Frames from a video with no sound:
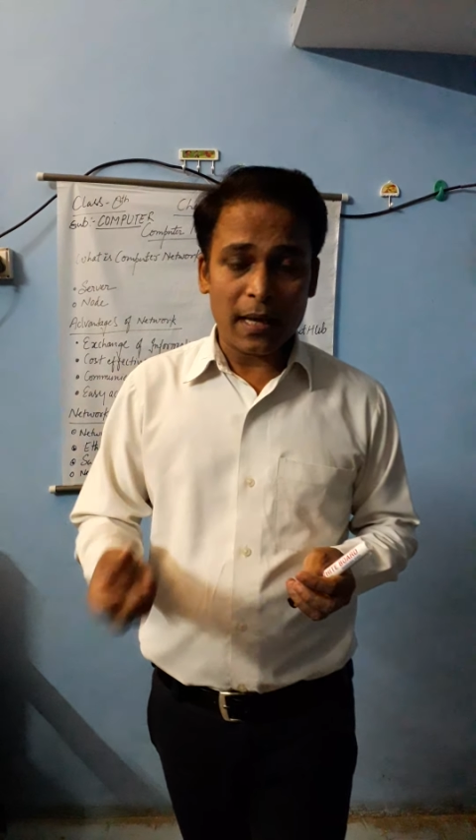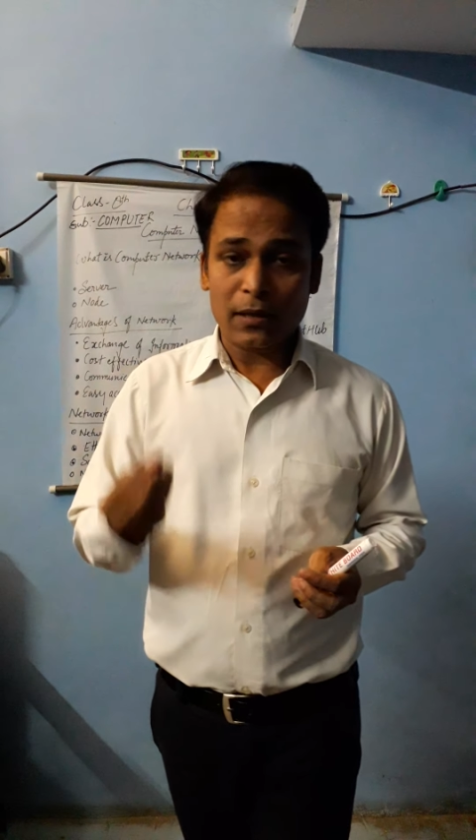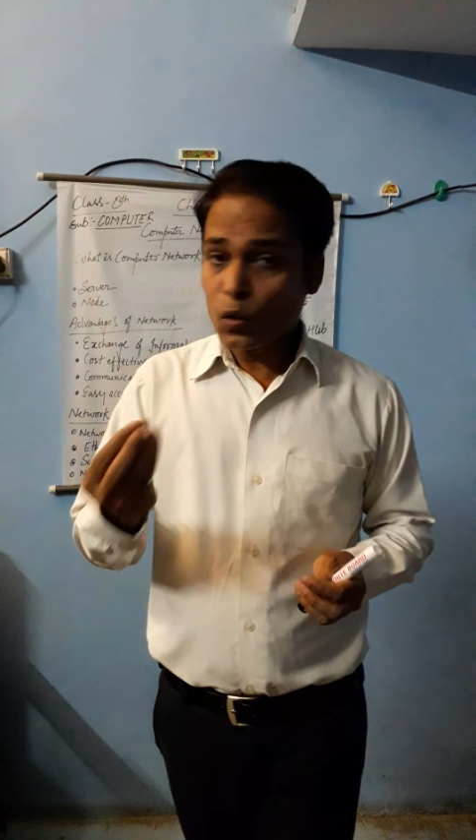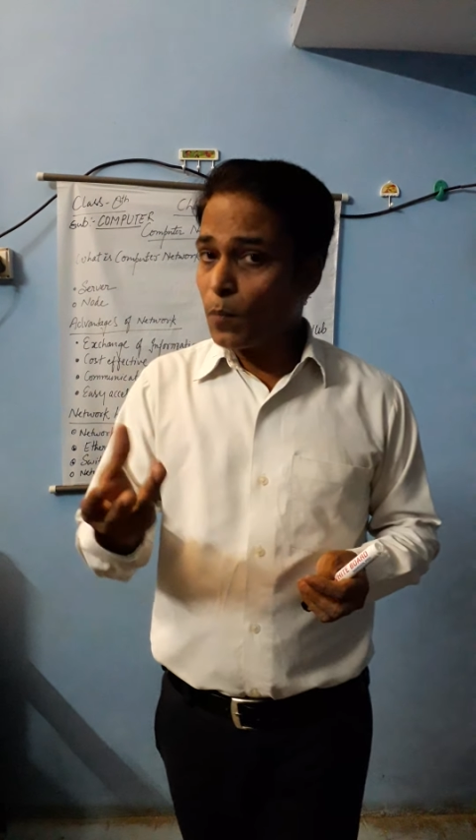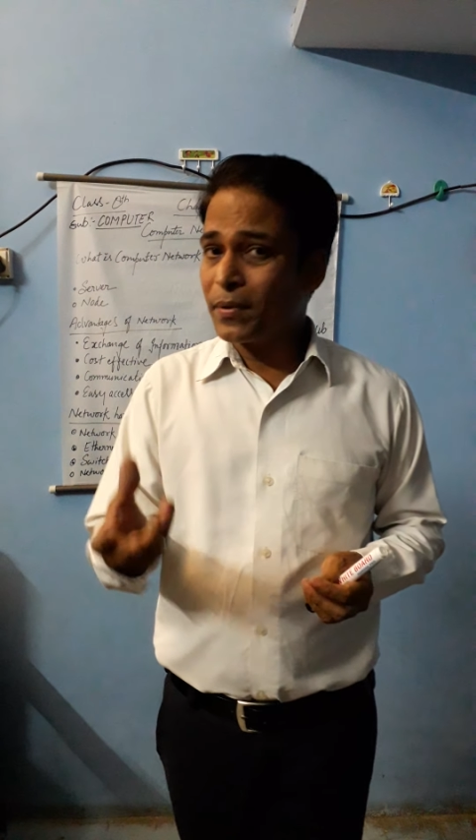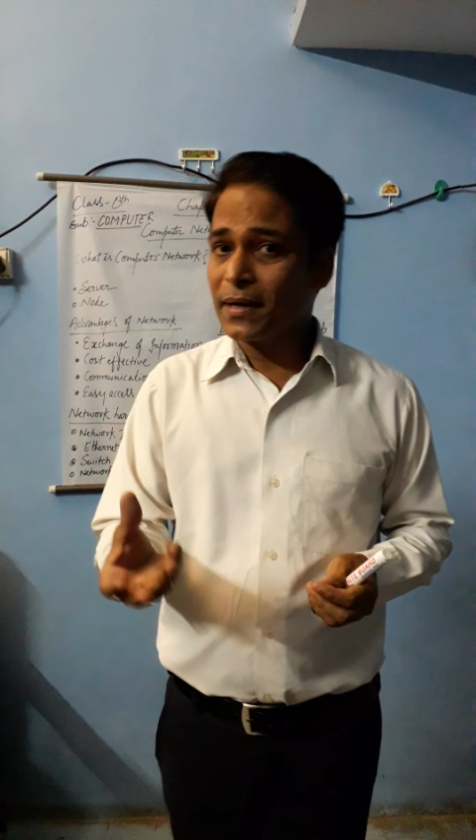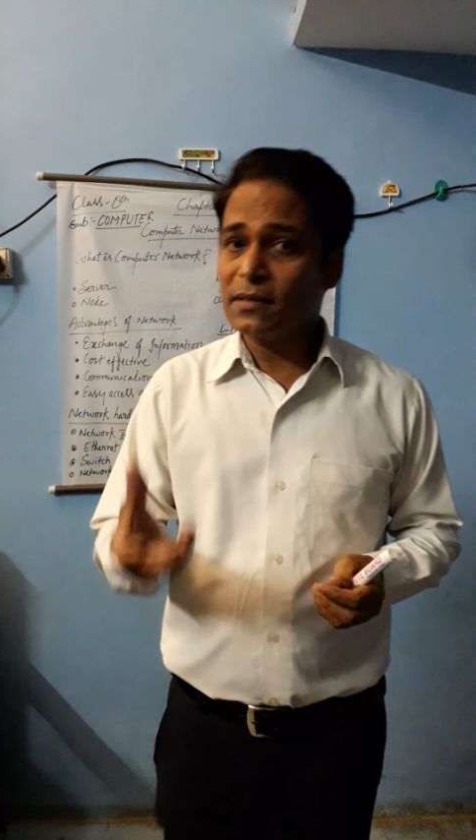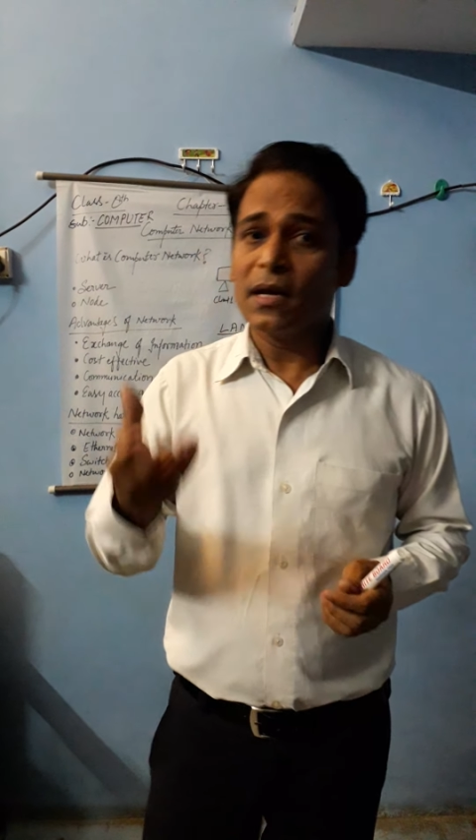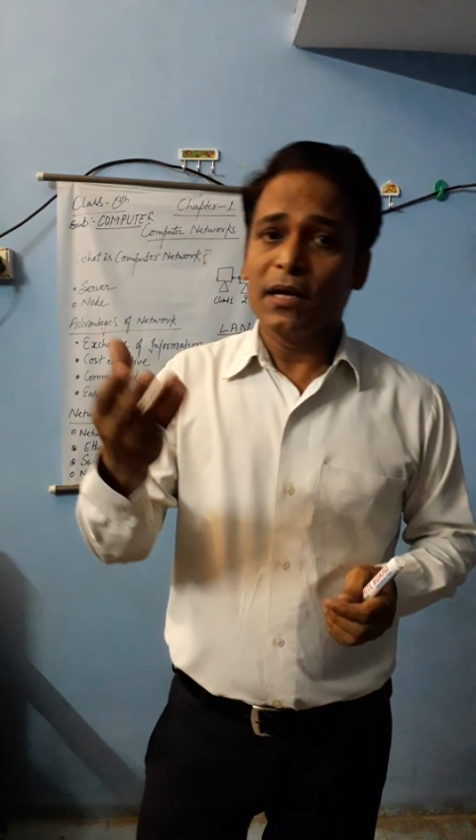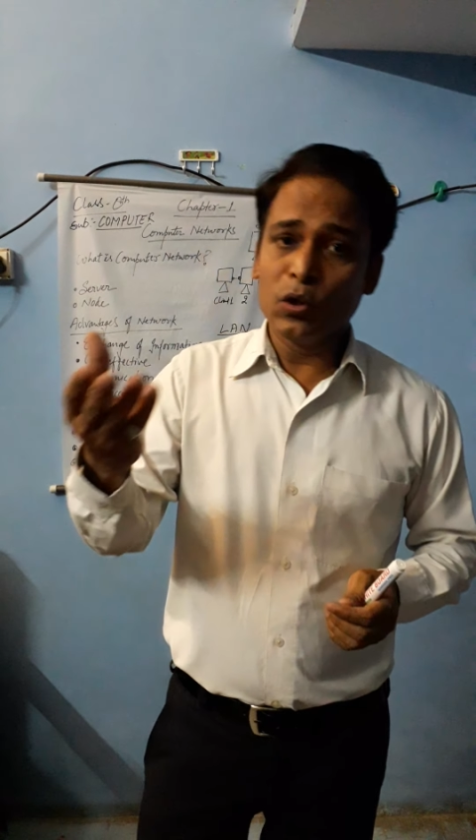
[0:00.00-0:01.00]
at low
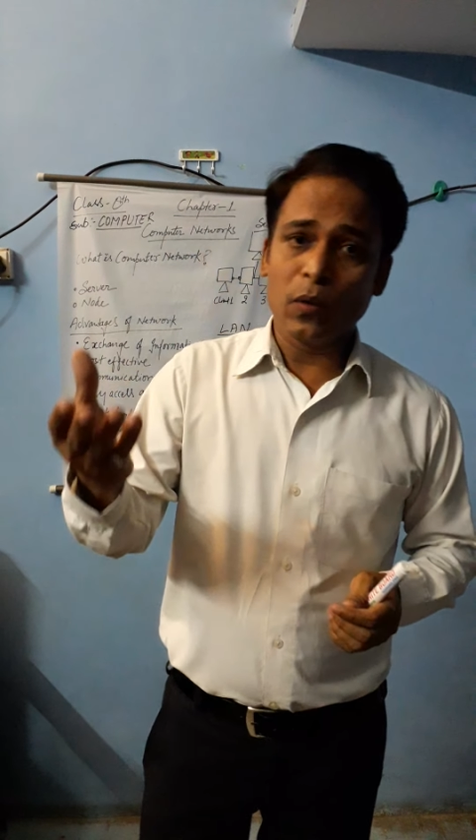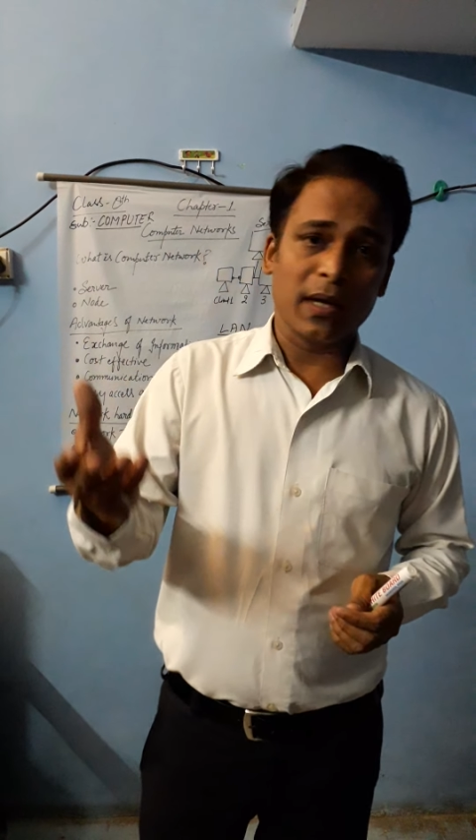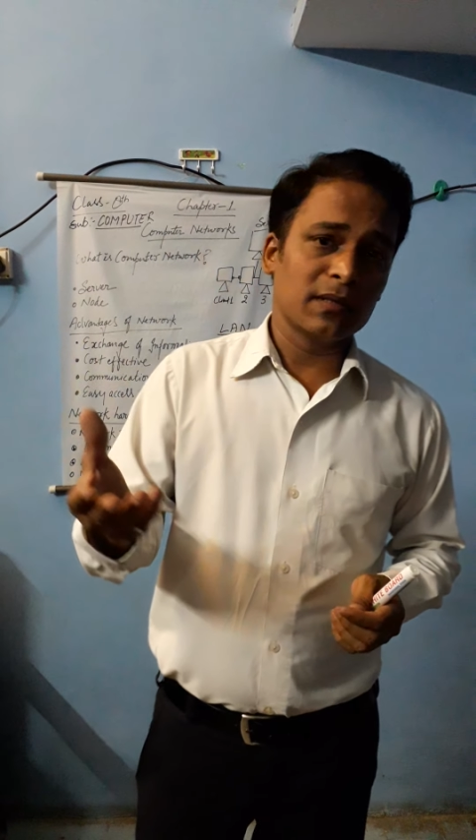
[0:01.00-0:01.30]
price you can